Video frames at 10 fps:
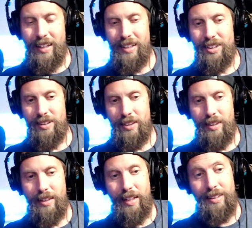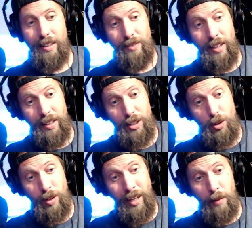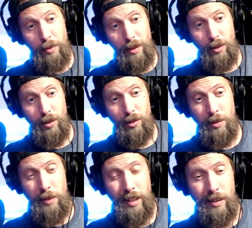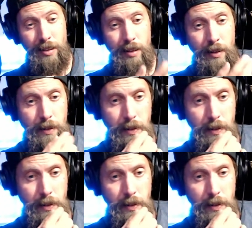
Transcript: yeah, that's that's if they let you camp though, you know what I mean?